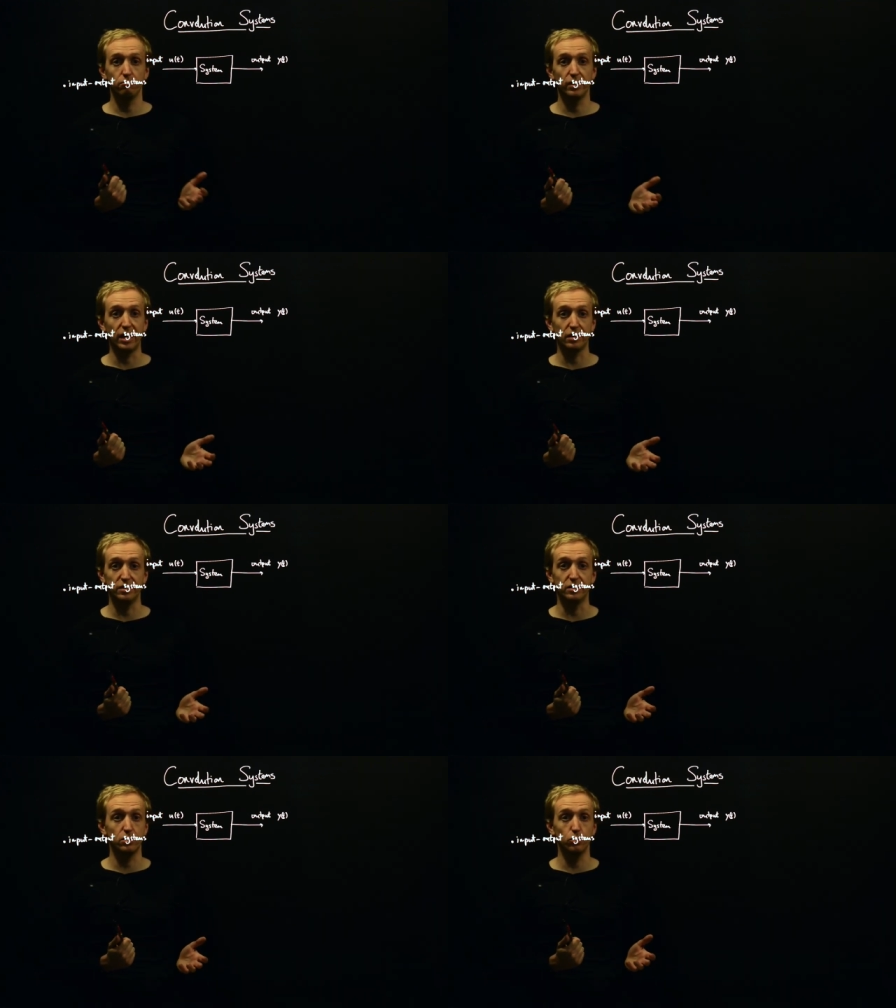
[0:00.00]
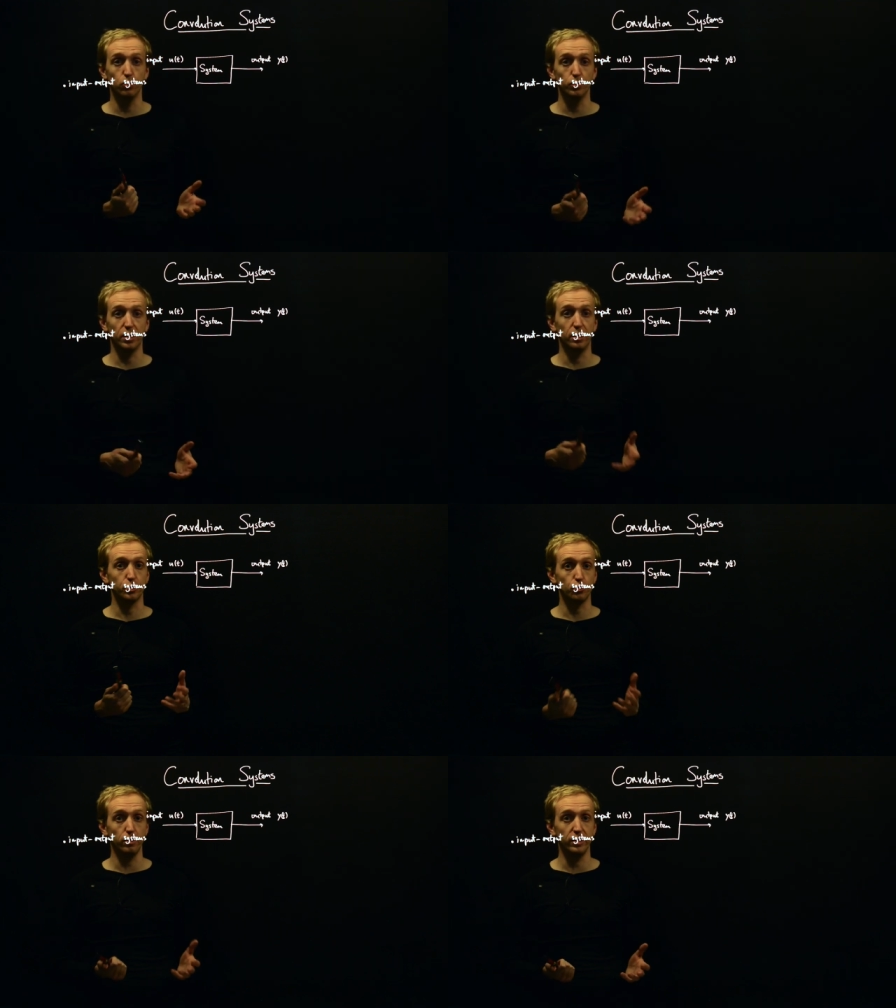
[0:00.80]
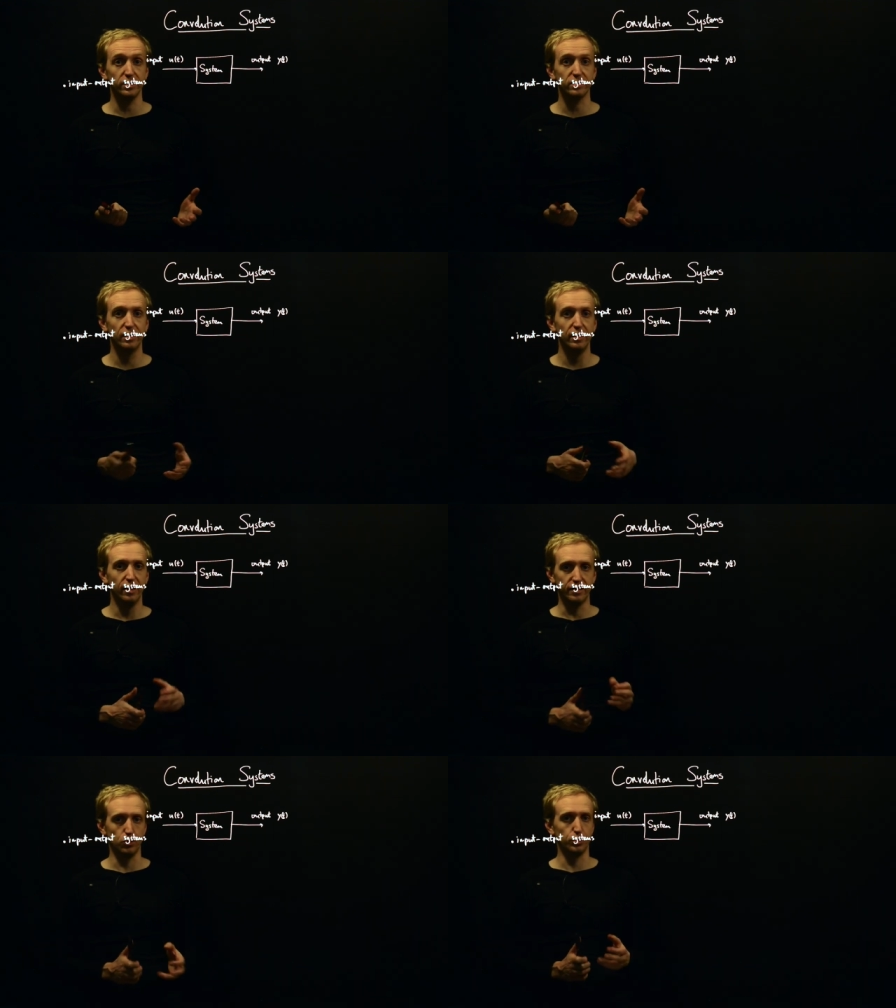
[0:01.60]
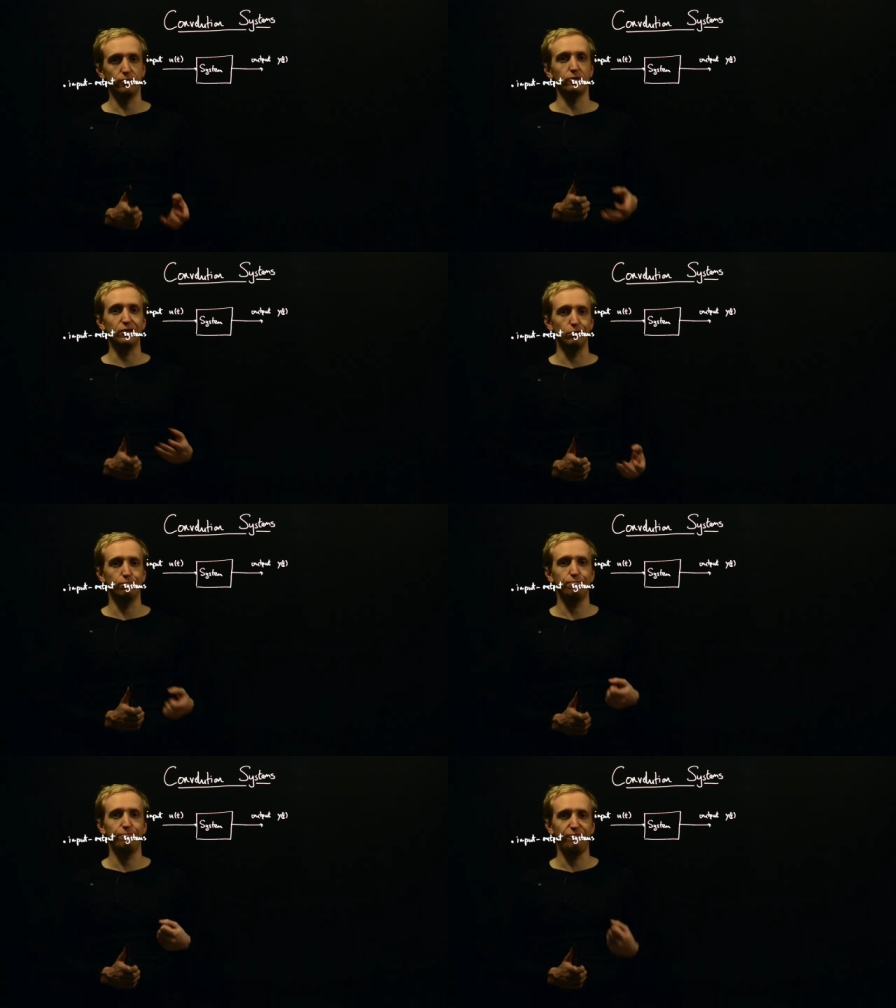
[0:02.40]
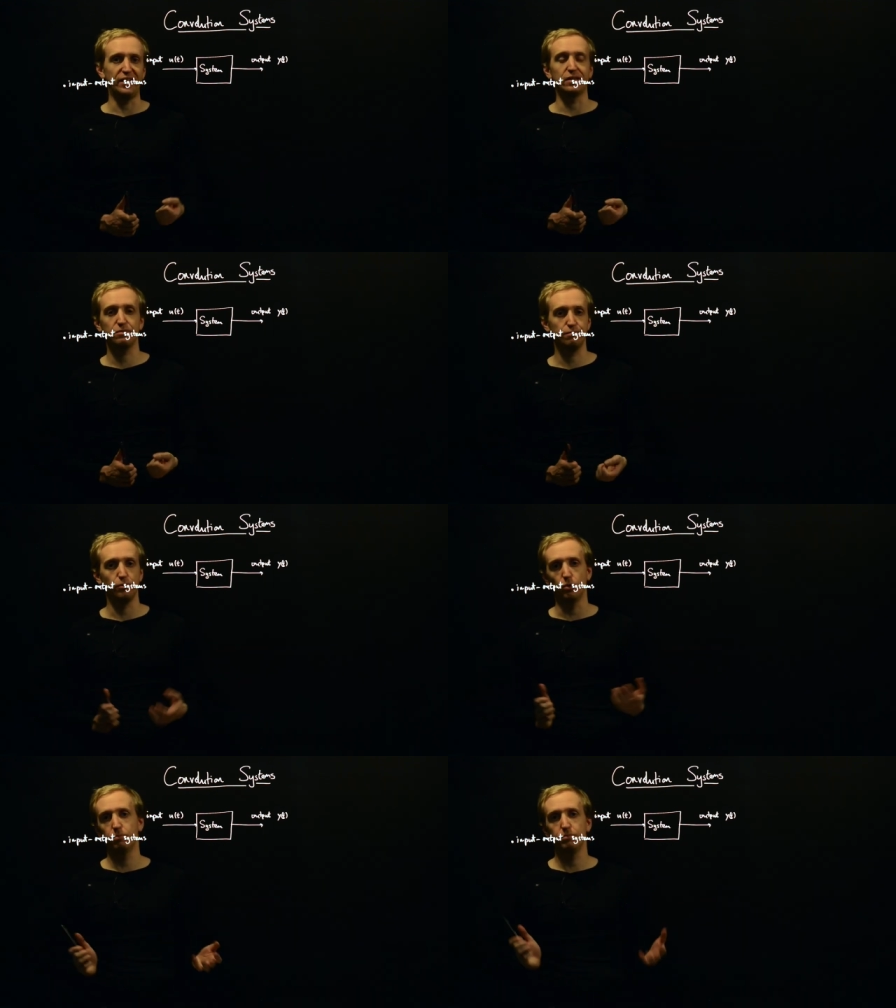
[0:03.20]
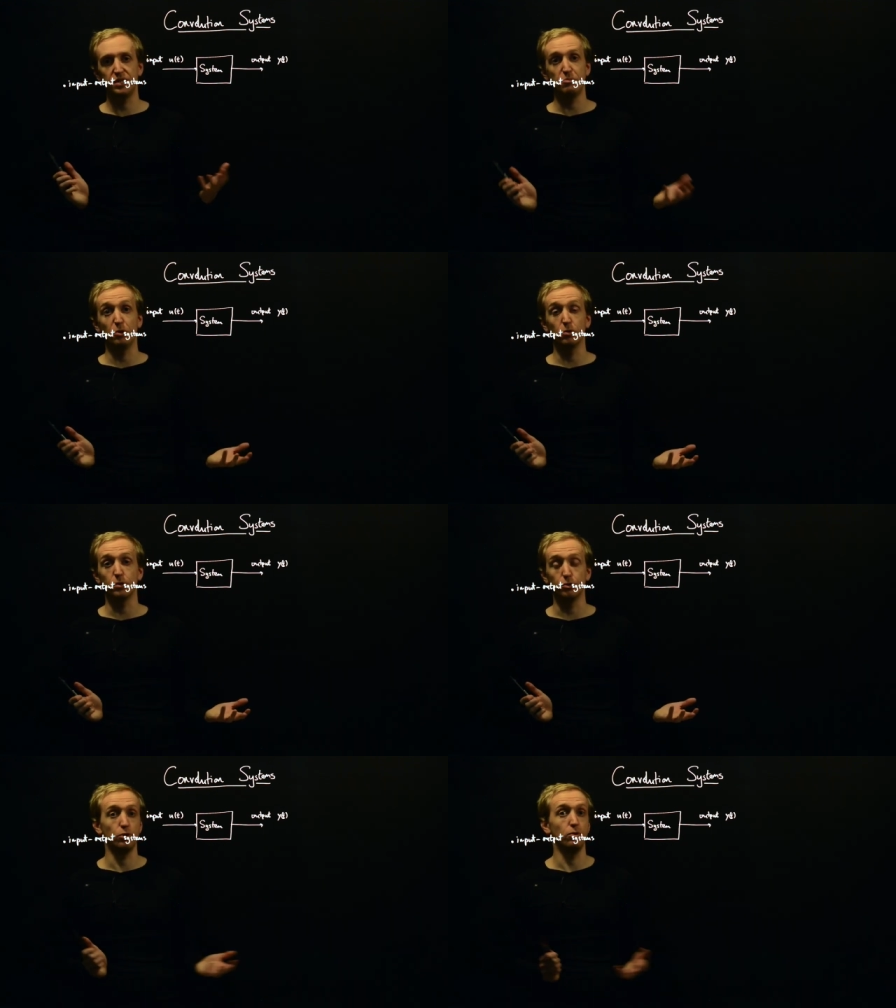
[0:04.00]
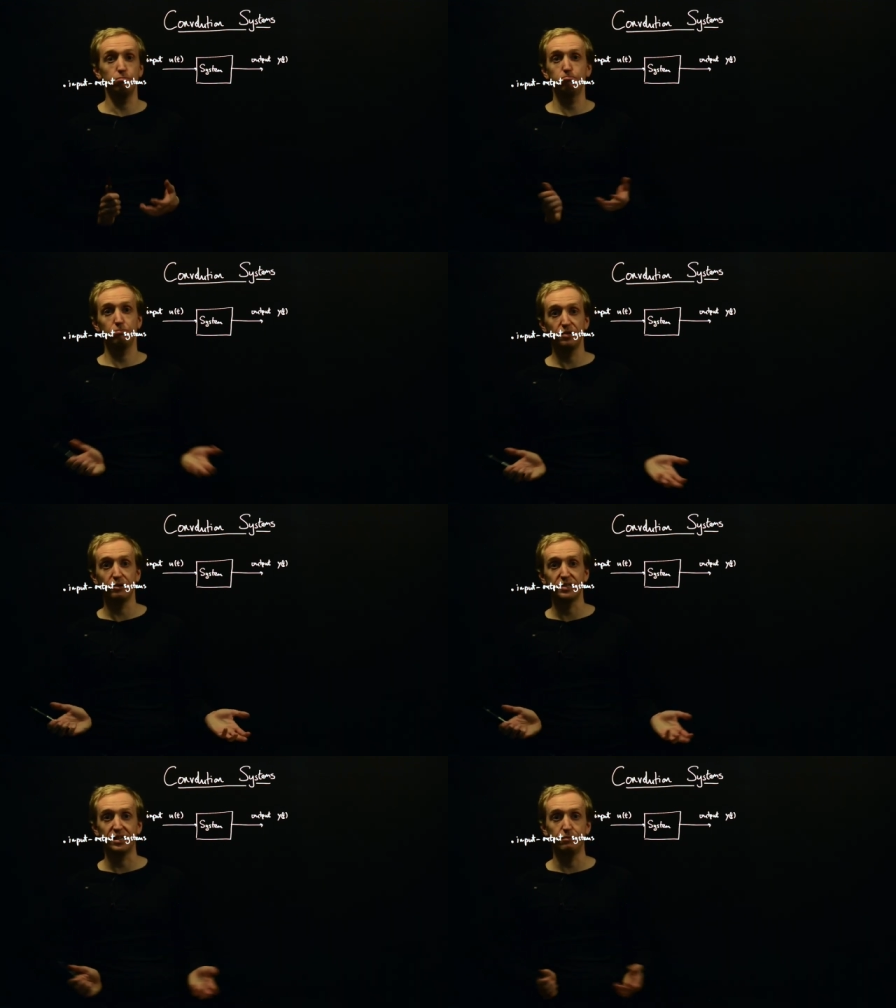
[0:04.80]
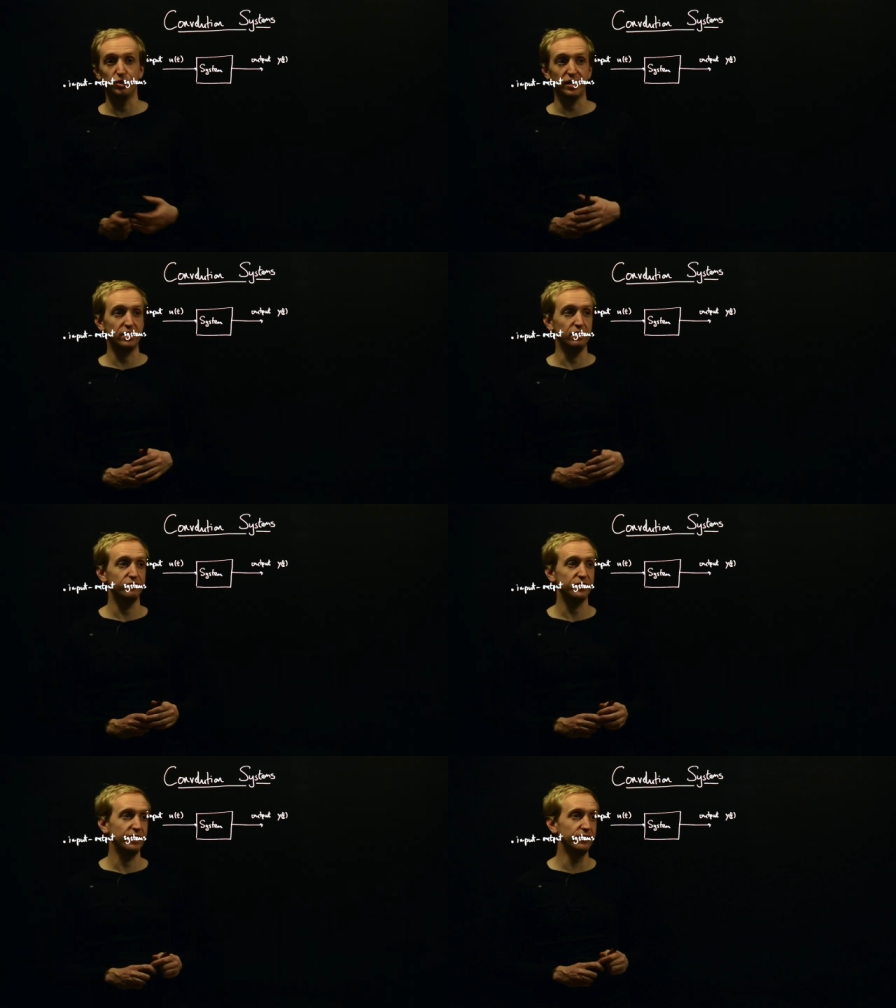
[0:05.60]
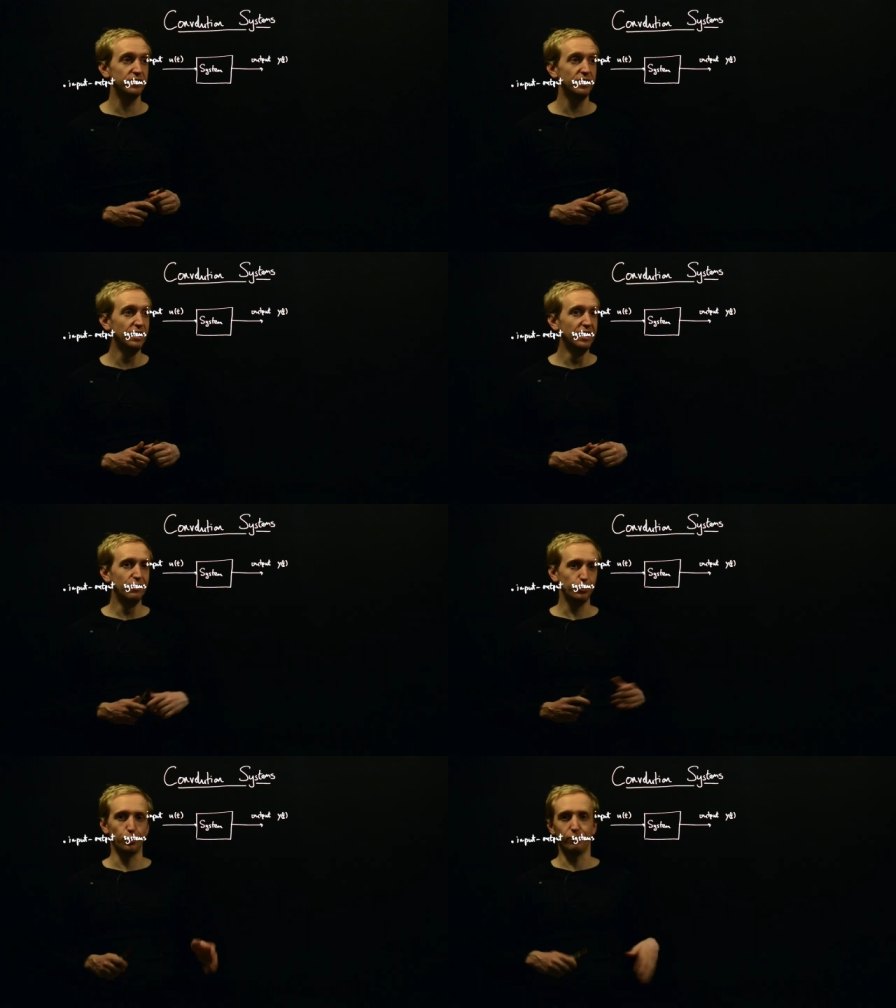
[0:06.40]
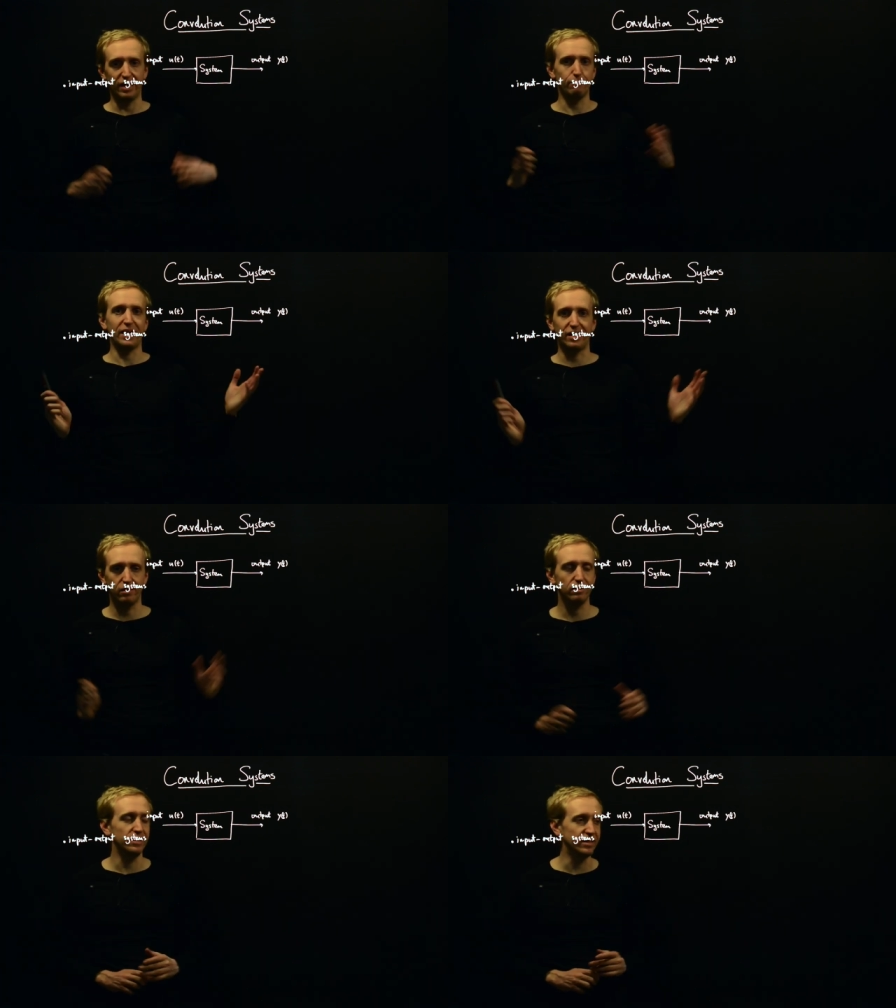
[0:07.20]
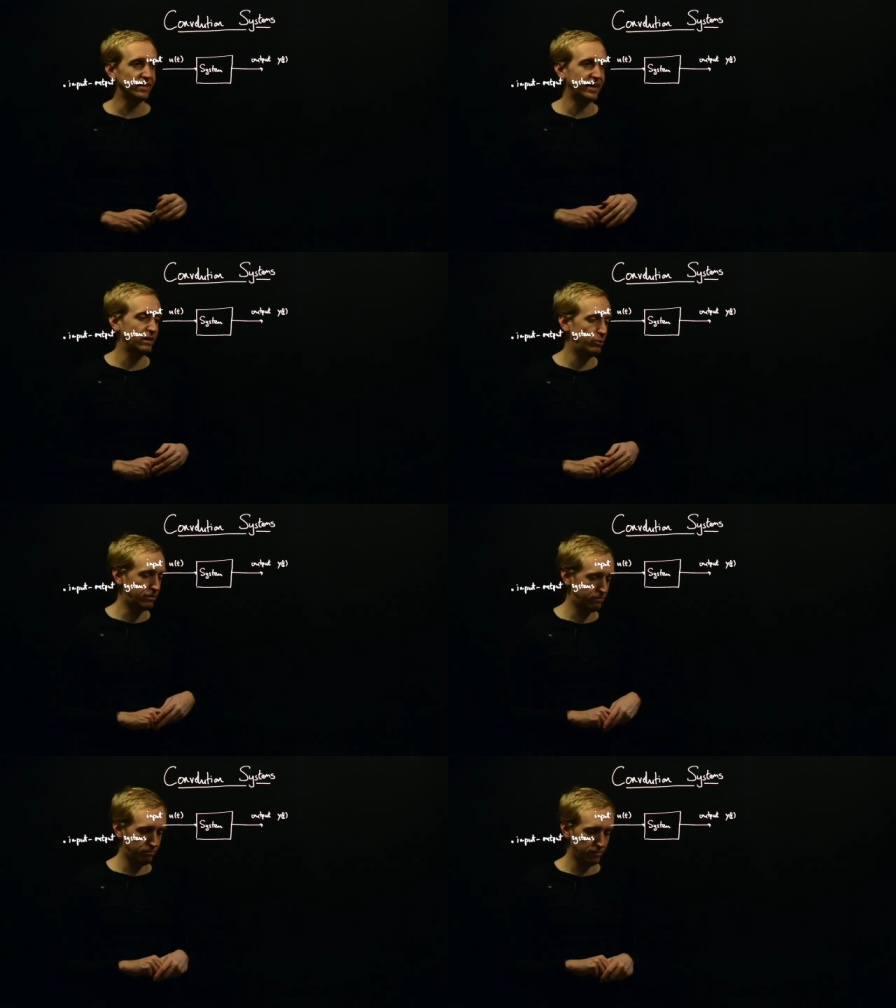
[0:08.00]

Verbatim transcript: analysis tools are strongest, and it's also a very good fit for typical control theoretic objectives. And we'll sort of get back into that a bit